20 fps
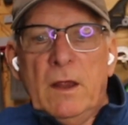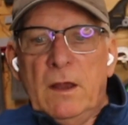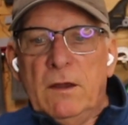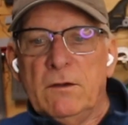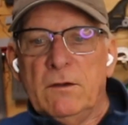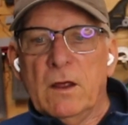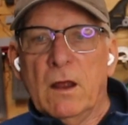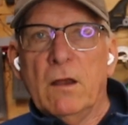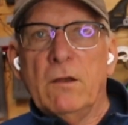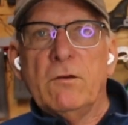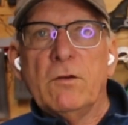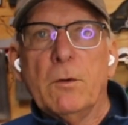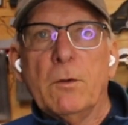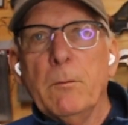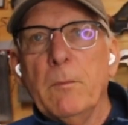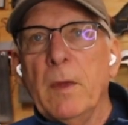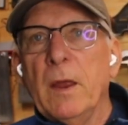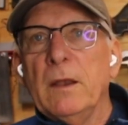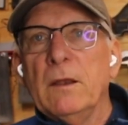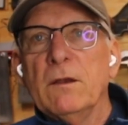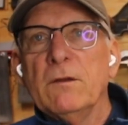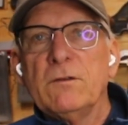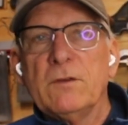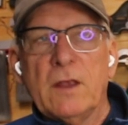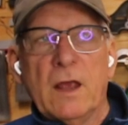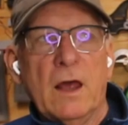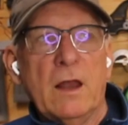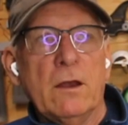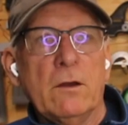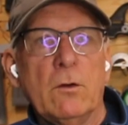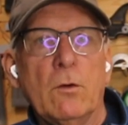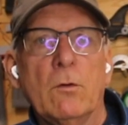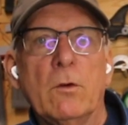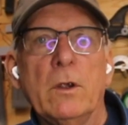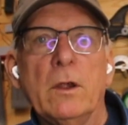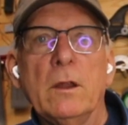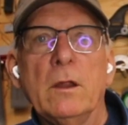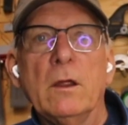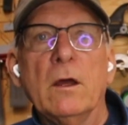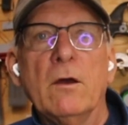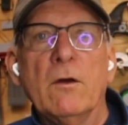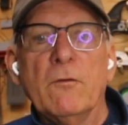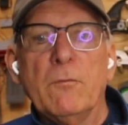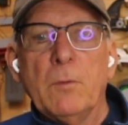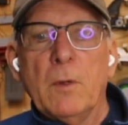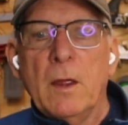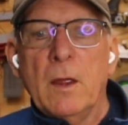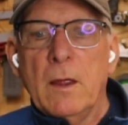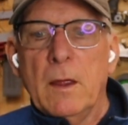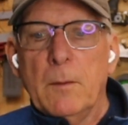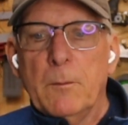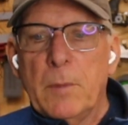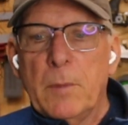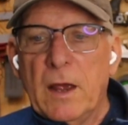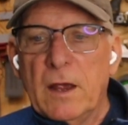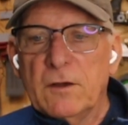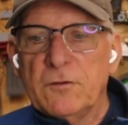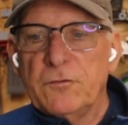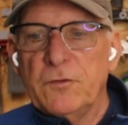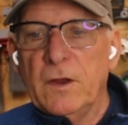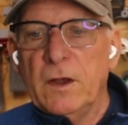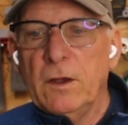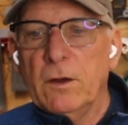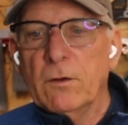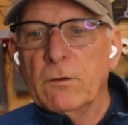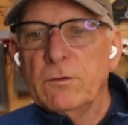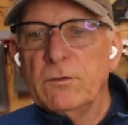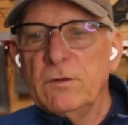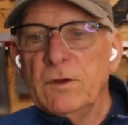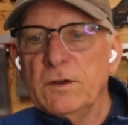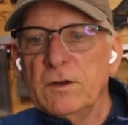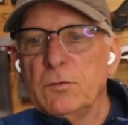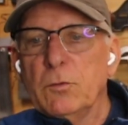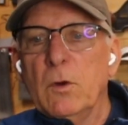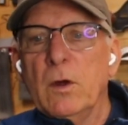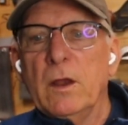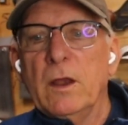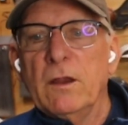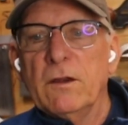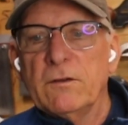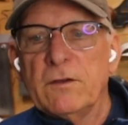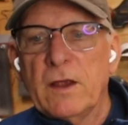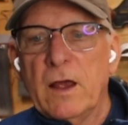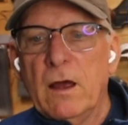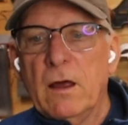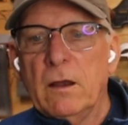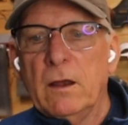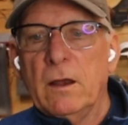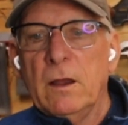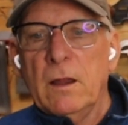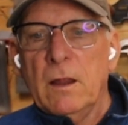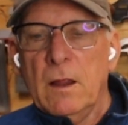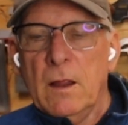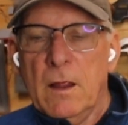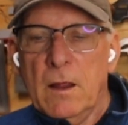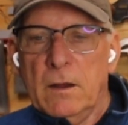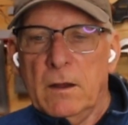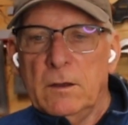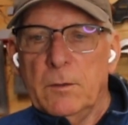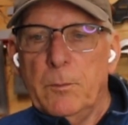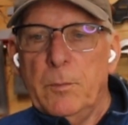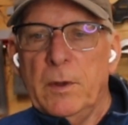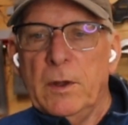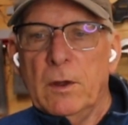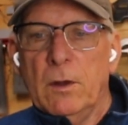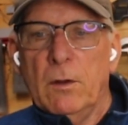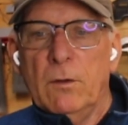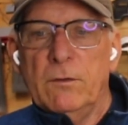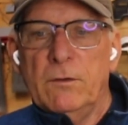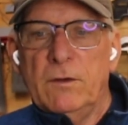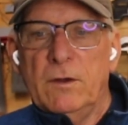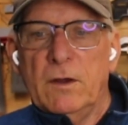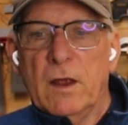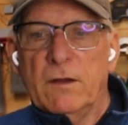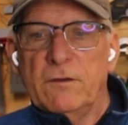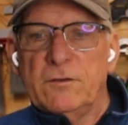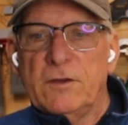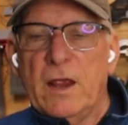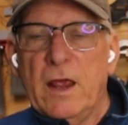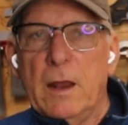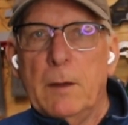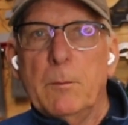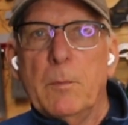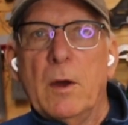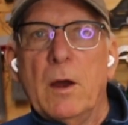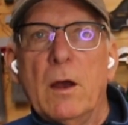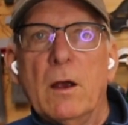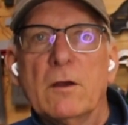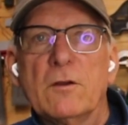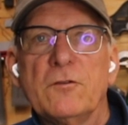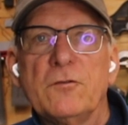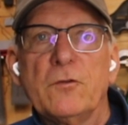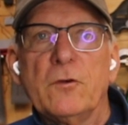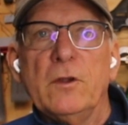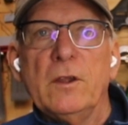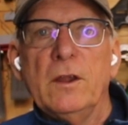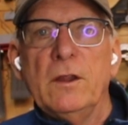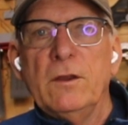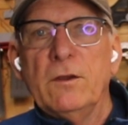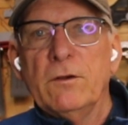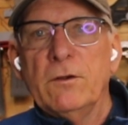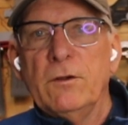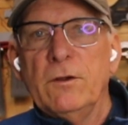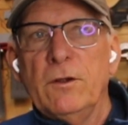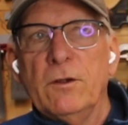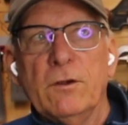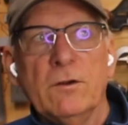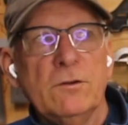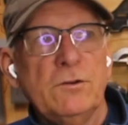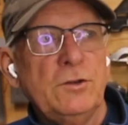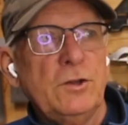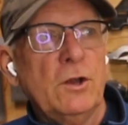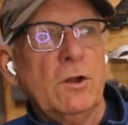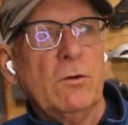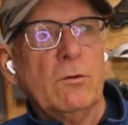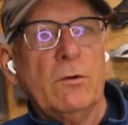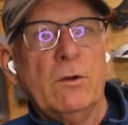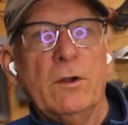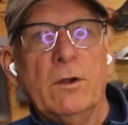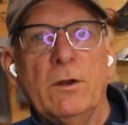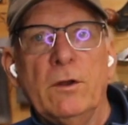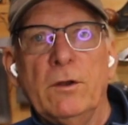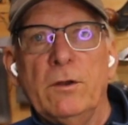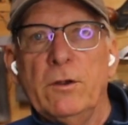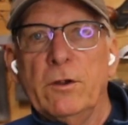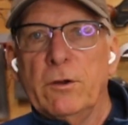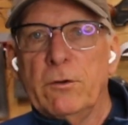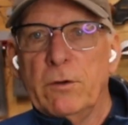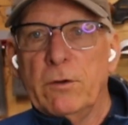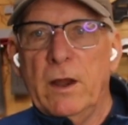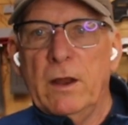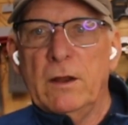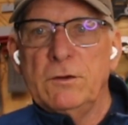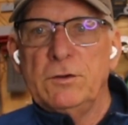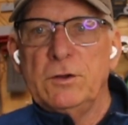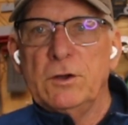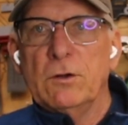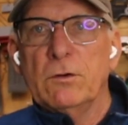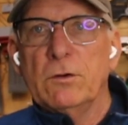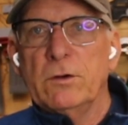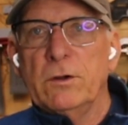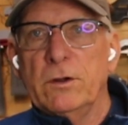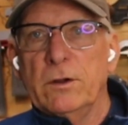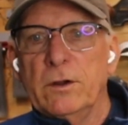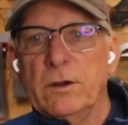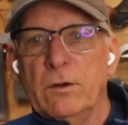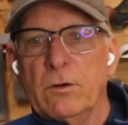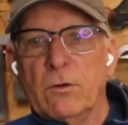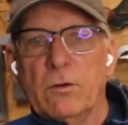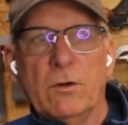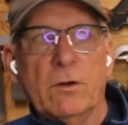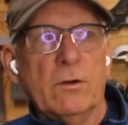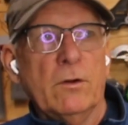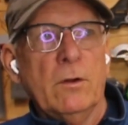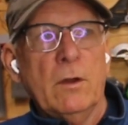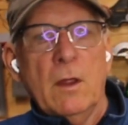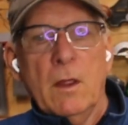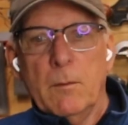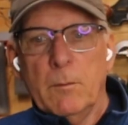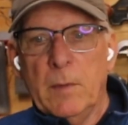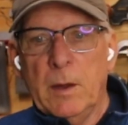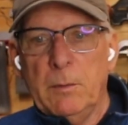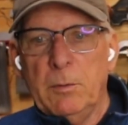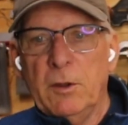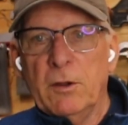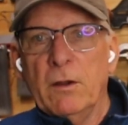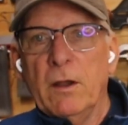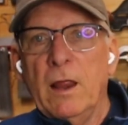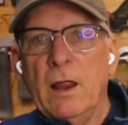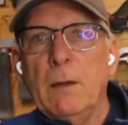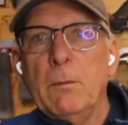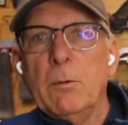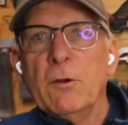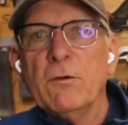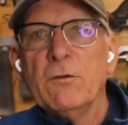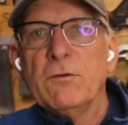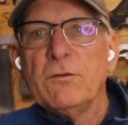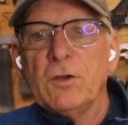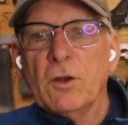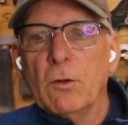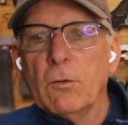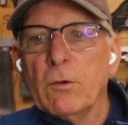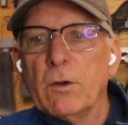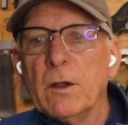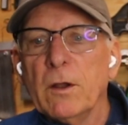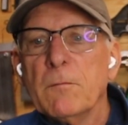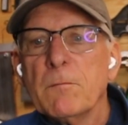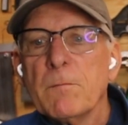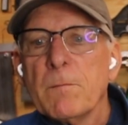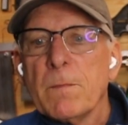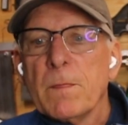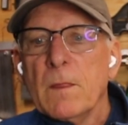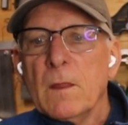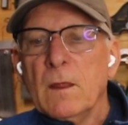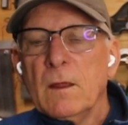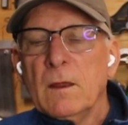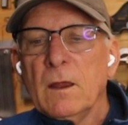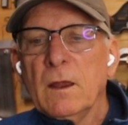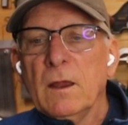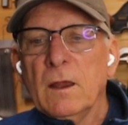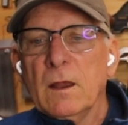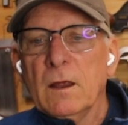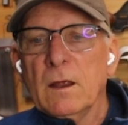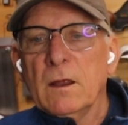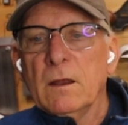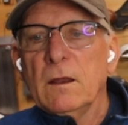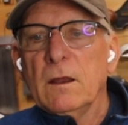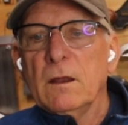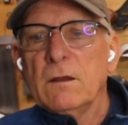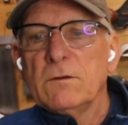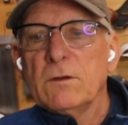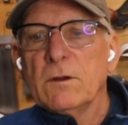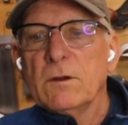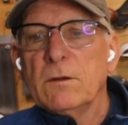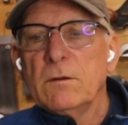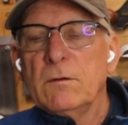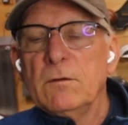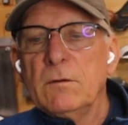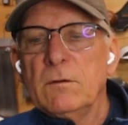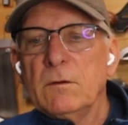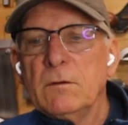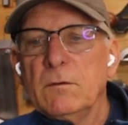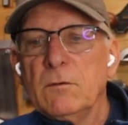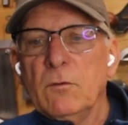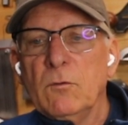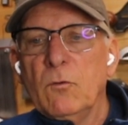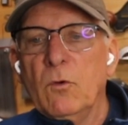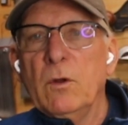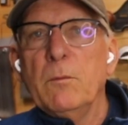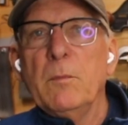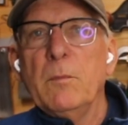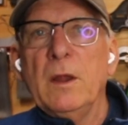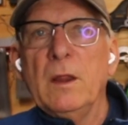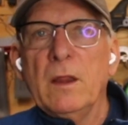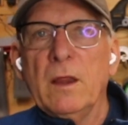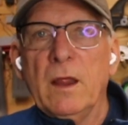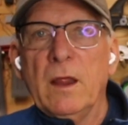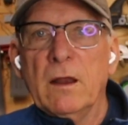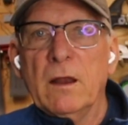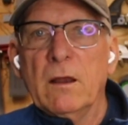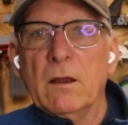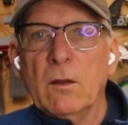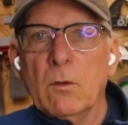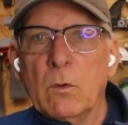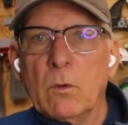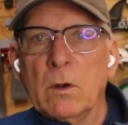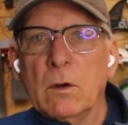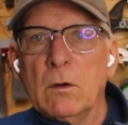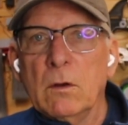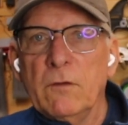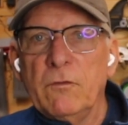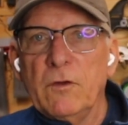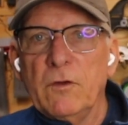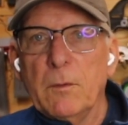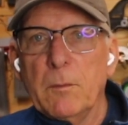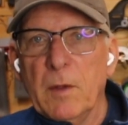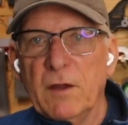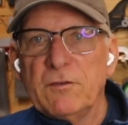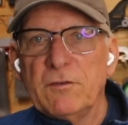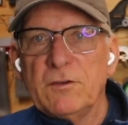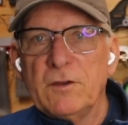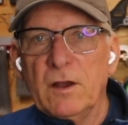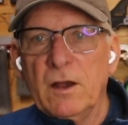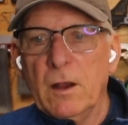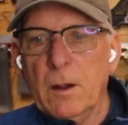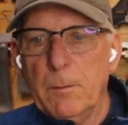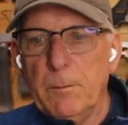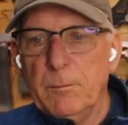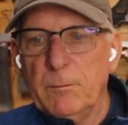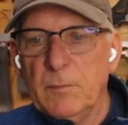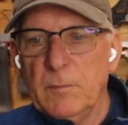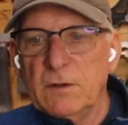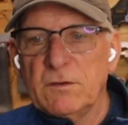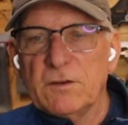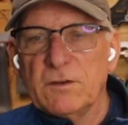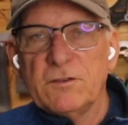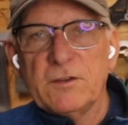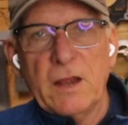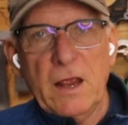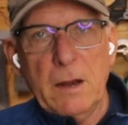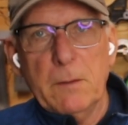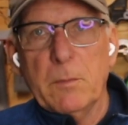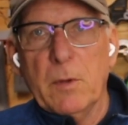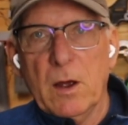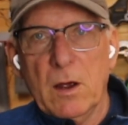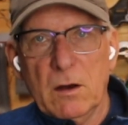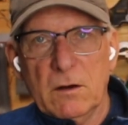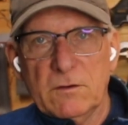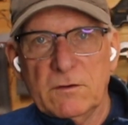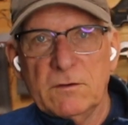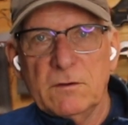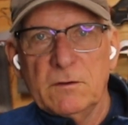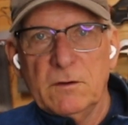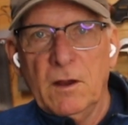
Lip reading: He's got a tremendous category of past videos. This one is how to build a sandbox for either your children, your grandchildren, or maybe your neighbor's children. Yeah, wouldn't be the end of the world if you messed it up. It's a sandbox.